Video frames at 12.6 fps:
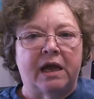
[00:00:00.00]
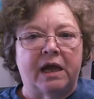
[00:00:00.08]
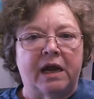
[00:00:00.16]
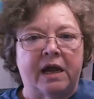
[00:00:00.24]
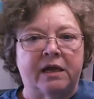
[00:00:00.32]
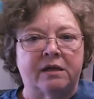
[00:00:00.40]

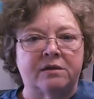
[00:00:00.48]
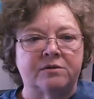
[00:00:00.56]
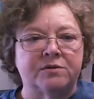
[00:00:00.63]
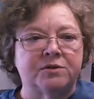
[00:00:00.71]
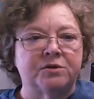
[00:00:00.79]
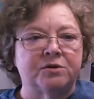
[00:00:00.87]
and I can do
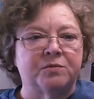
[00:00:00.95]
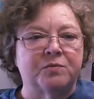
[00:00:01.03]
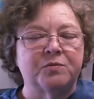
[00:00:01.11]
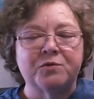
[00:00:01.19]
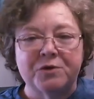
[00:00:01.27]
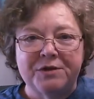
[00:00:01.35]
student
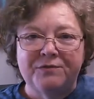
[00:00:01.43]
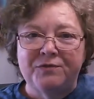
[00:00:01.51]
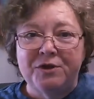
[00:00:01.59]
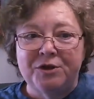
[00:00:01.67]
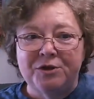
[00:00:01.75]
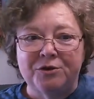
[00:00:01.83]

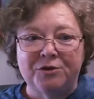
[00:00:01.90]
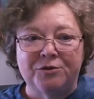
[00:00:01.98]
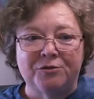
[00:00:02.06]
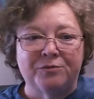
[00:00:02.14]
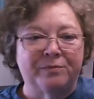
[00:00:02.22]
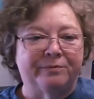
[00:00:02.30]

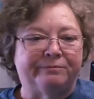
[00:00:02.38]
preview.